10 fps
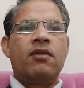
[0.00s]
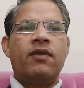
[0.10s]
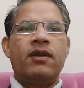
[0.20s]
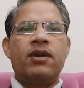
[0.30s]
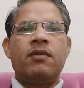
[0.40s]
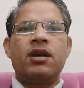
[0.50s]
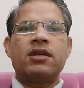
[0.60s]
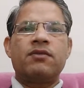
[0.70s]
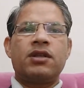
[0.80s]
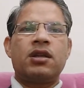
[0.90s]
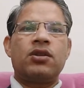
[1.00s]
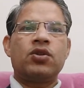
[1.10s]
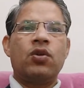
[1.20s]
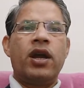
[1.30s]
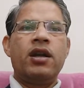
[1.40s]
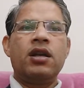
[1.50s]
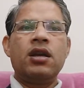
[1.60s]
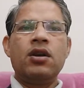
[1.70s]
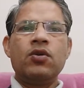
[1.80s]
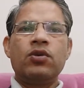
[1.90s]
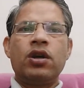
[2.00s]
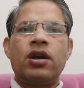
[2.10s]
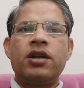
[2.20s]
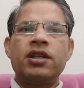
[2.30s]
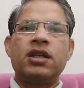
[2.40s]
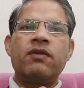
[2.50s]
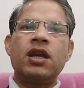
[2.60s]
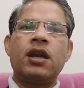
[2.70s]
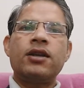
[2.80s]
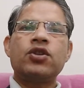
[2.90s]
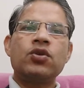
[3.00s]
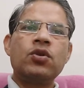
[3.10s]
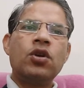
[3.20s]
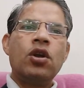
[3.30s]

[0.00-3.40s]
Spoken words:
Very vast muscle. So anterior 2/3 is giving rise to